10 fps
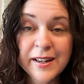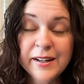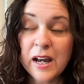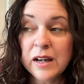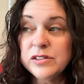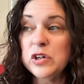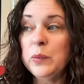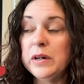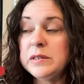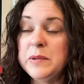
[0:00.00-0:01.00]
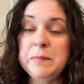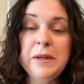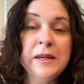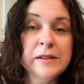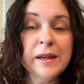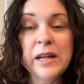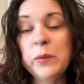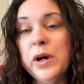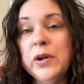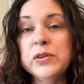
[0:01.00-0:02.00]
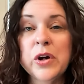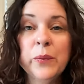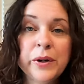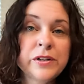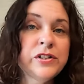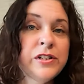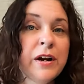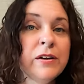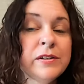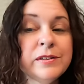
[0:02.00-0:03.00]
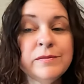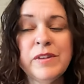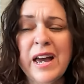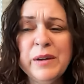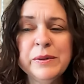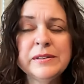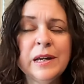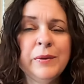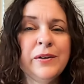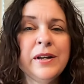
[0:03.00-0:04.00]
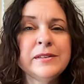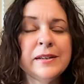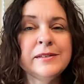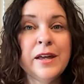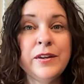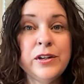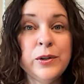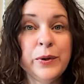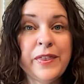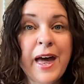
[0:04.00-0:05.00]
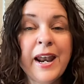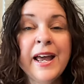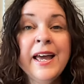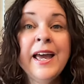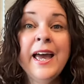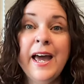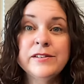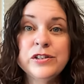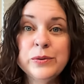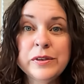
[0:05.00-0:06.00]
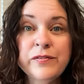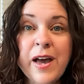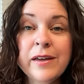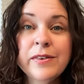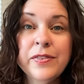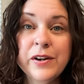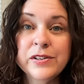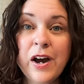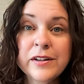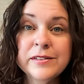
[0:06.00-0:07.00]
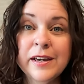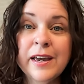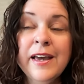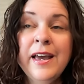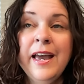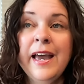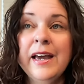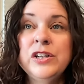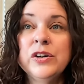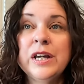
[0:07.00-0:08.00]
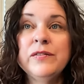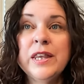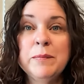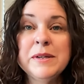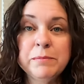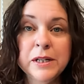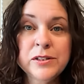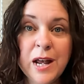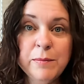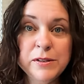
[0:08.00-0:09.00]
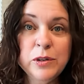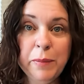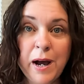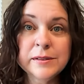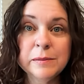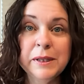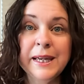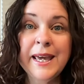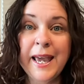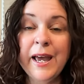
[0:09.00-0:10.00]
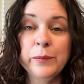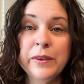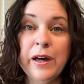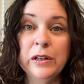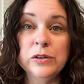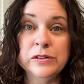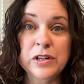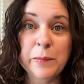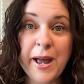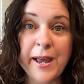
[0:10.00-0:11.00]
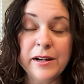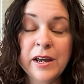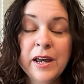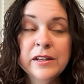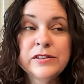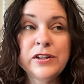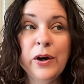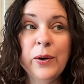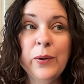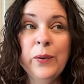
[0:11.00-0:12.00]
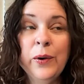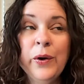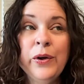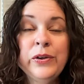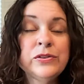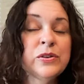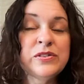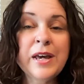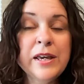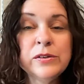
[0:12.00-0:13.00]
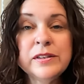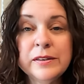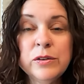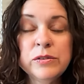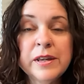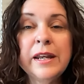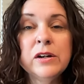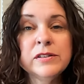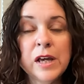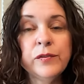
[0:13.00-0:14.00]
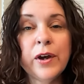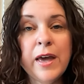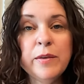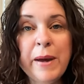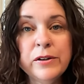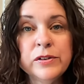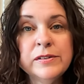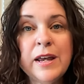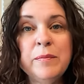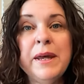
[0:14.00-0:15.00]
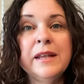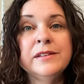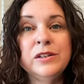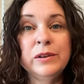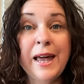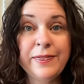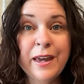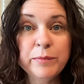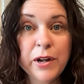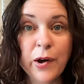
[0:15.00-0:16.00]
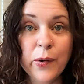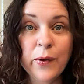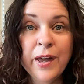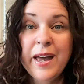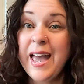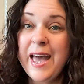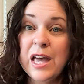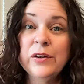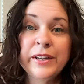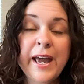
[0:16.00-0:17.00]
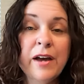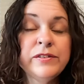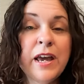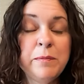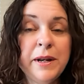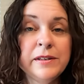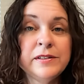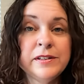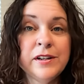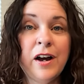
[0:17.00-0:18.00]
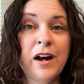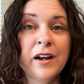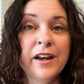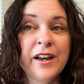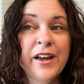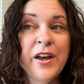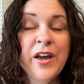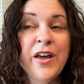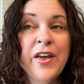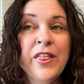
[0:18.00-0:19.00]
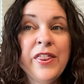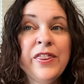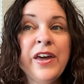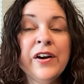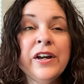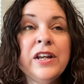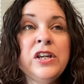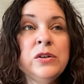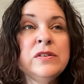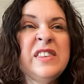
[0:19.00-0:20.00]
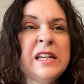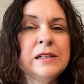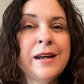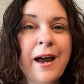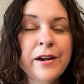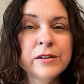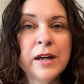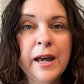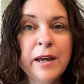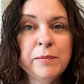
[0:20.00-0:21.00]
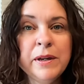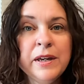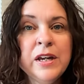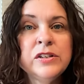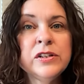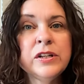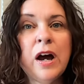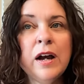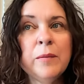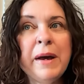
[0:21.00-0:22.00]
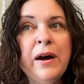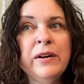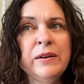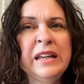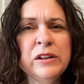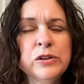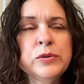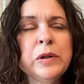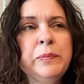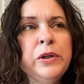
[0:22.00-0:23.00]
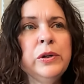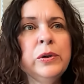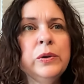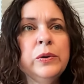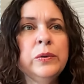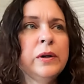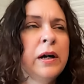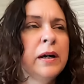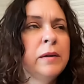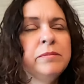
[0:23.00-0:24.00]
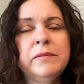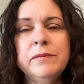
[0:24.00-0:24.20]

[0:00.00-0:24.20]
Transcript: not because you want to be mean to anyone or don't want to share time with someone or it has nothing to do with that it has to do with the fact that they're toxic and you're giving them as much time as you possibly can without losing your mind so so say you said you say to yourself okay the boundary is 10 minutes and you let them know hey i only have 10 minutes to talk they're going to use the entire time to talk about guilt trip you, uh,